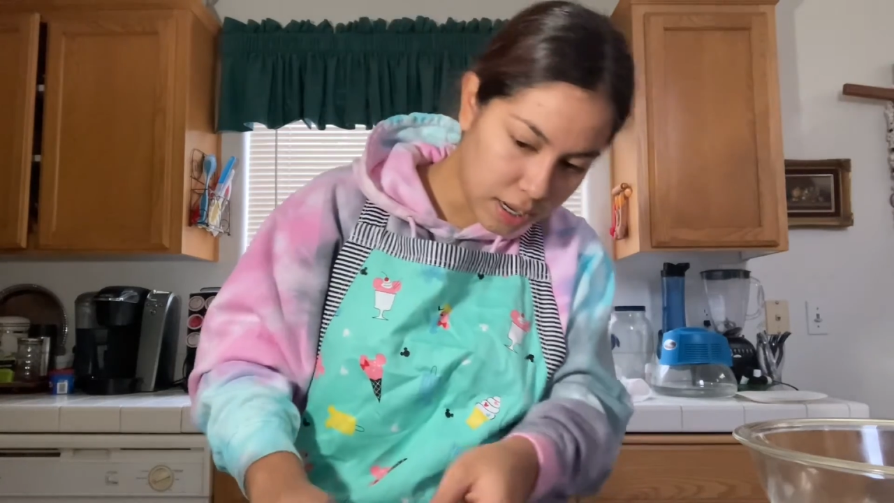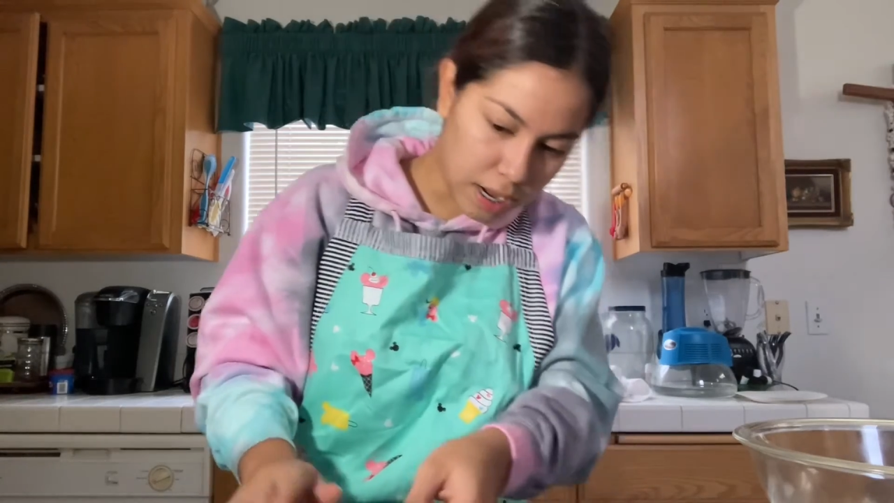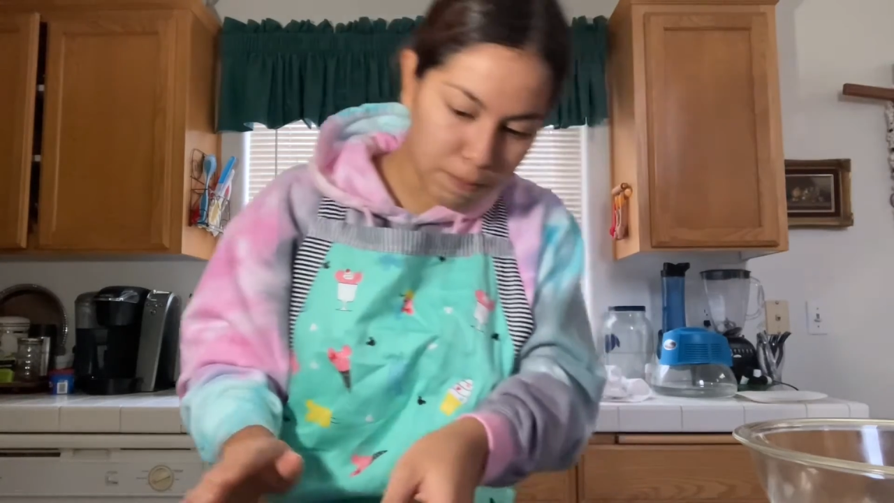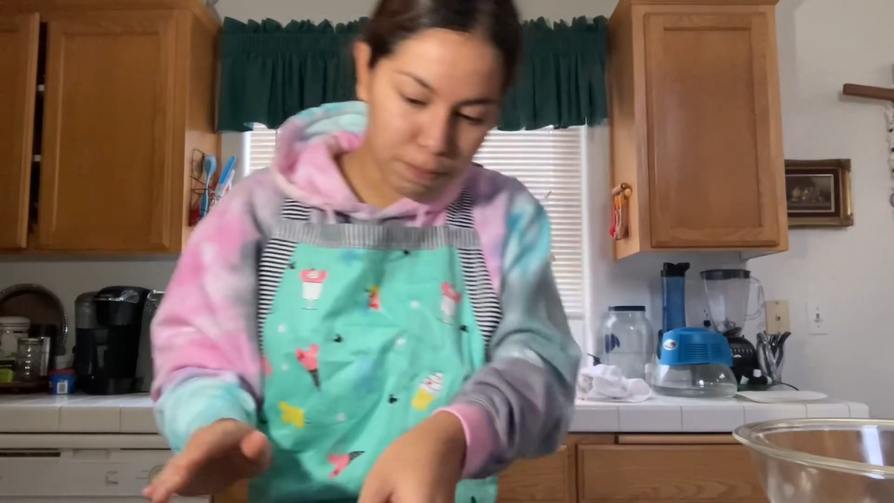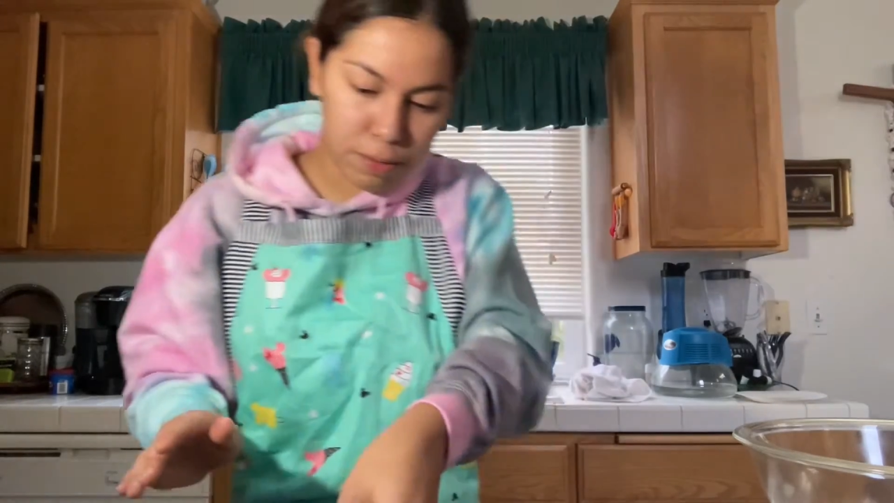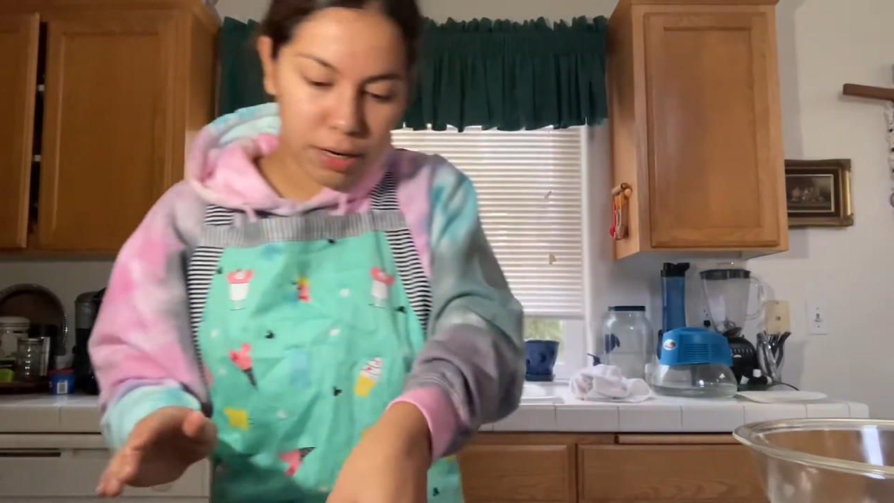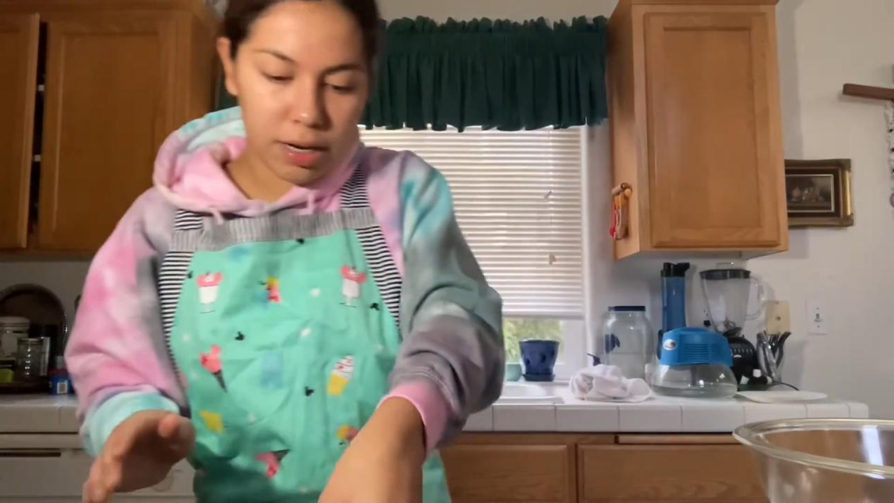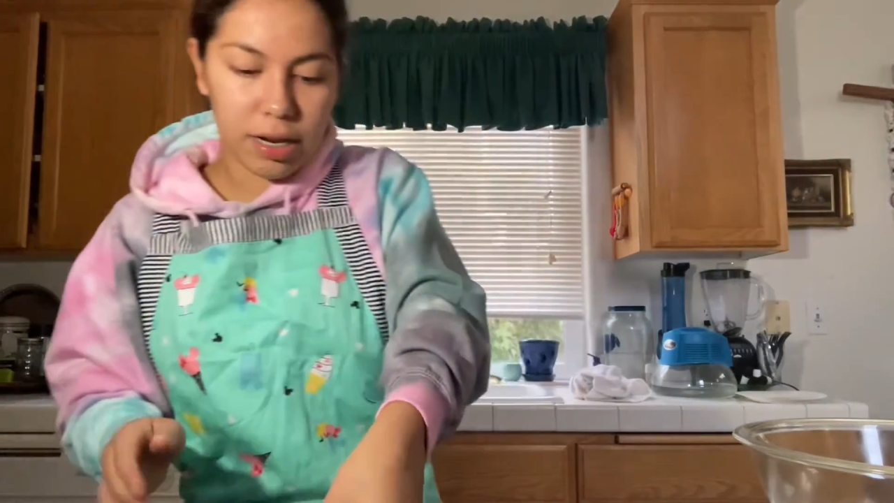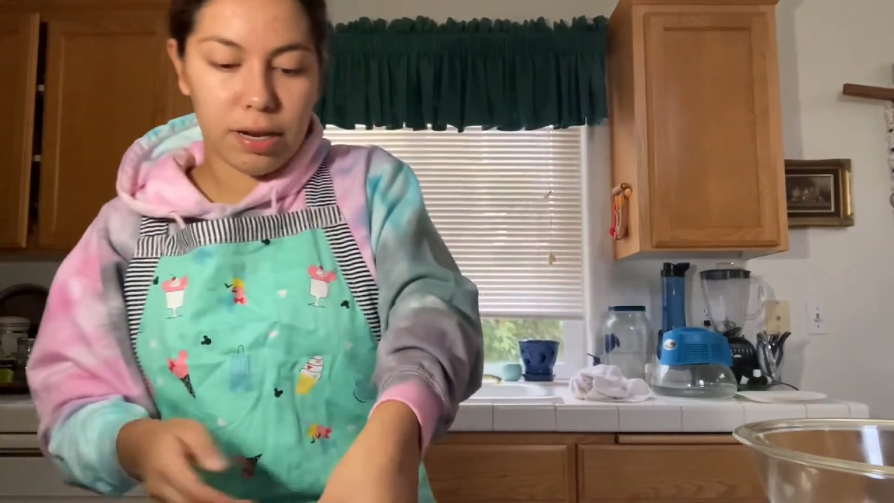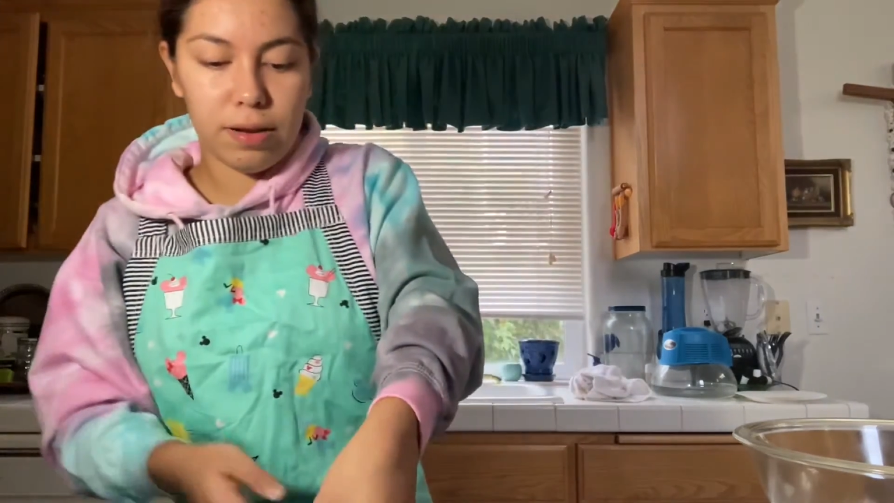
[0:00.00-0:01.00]
and put
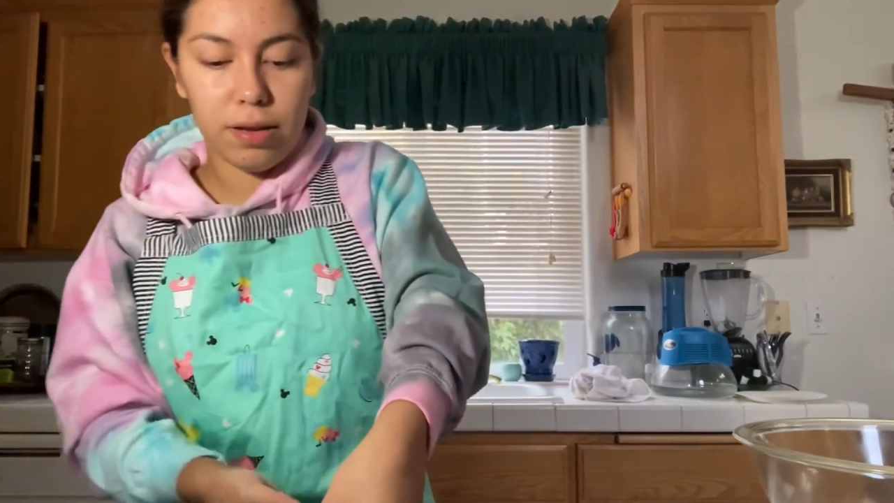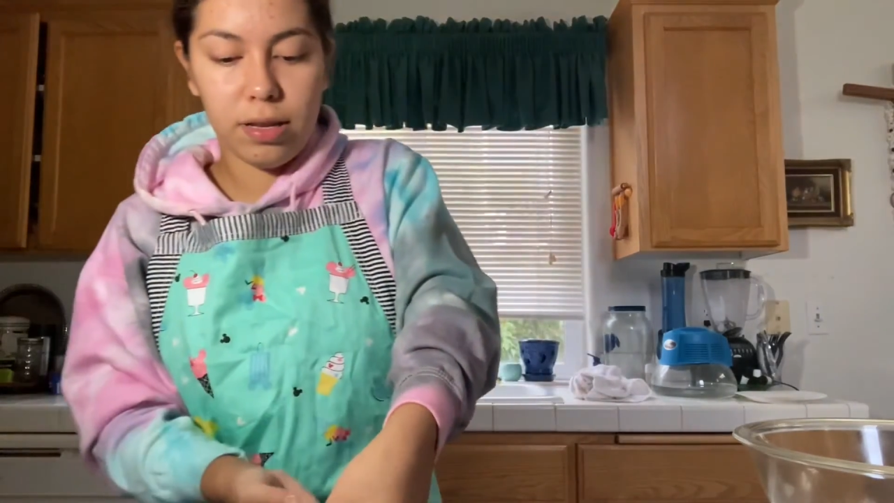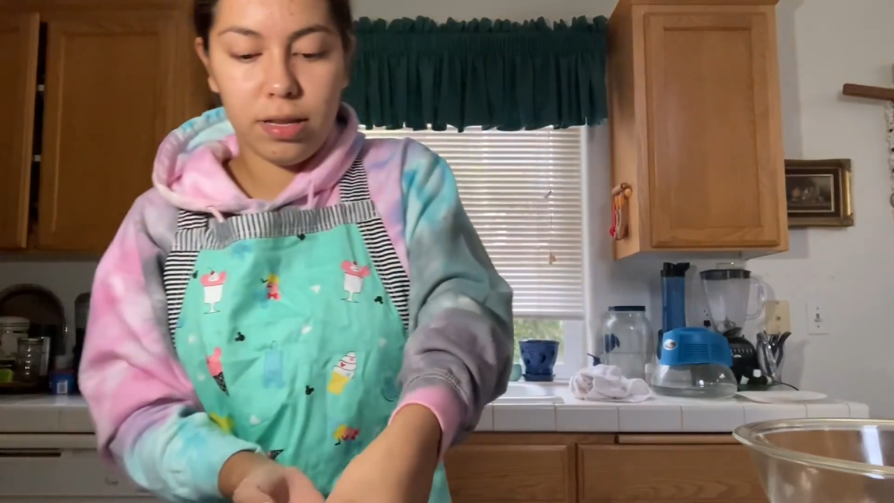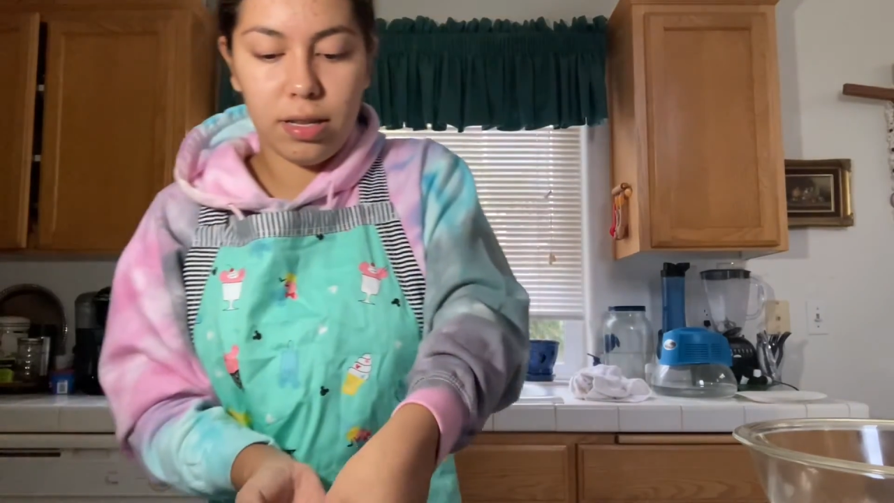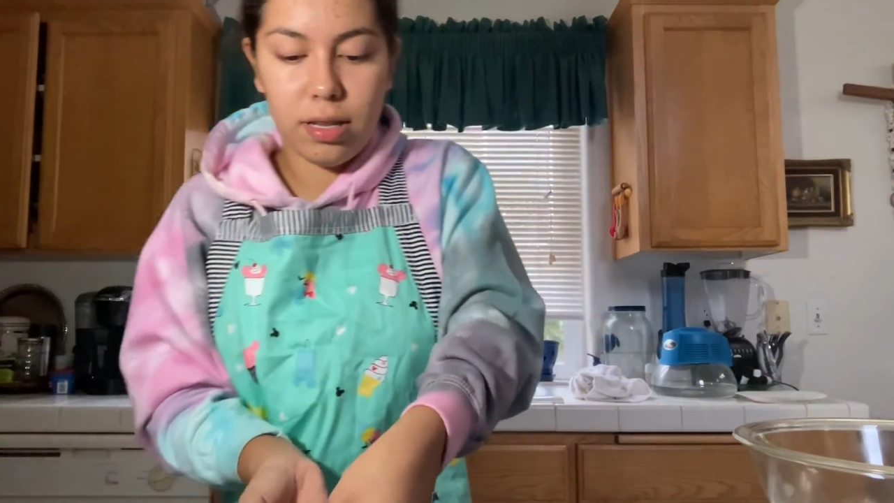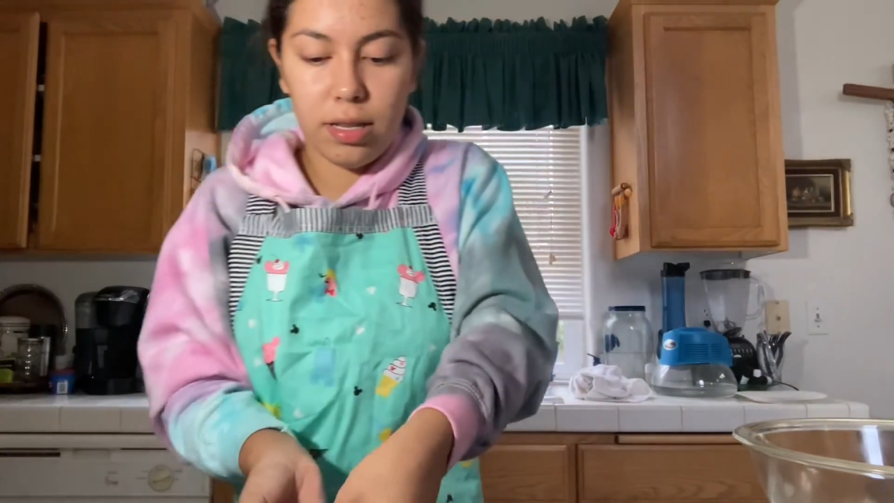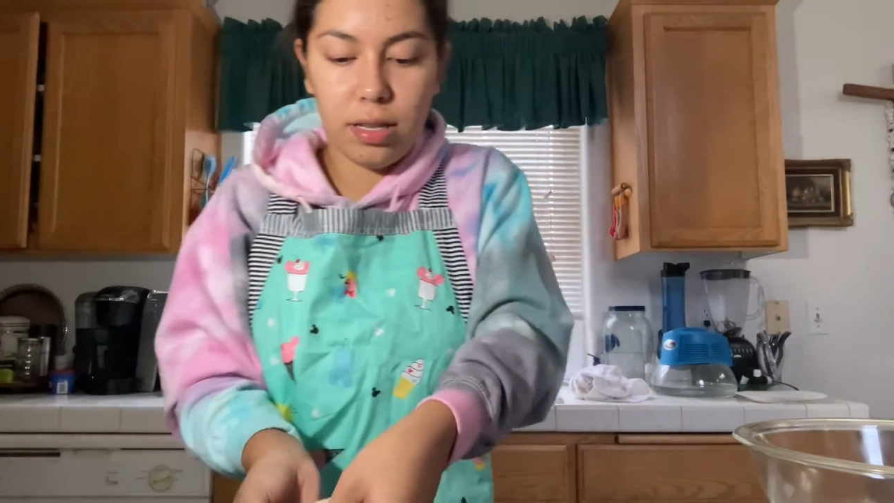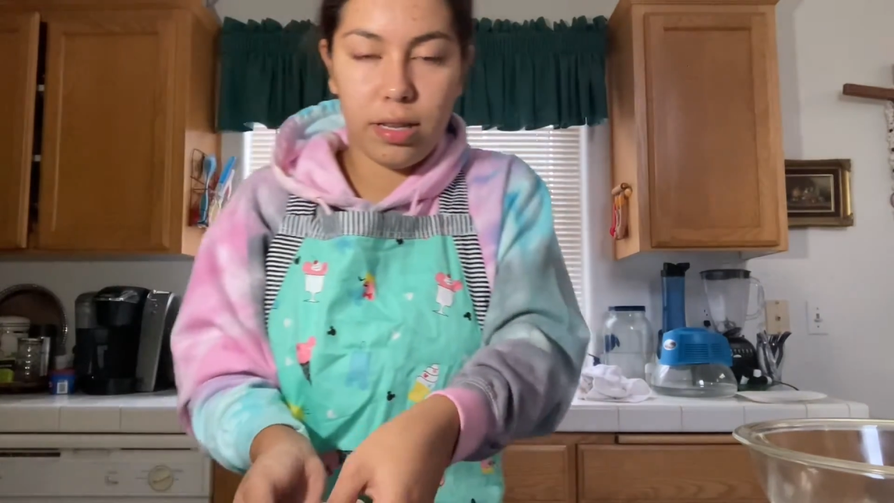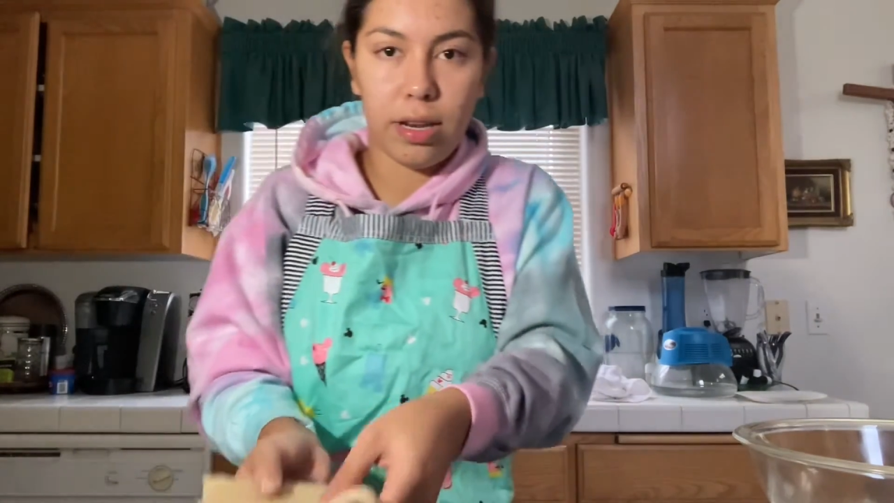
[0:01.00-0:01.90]
it in.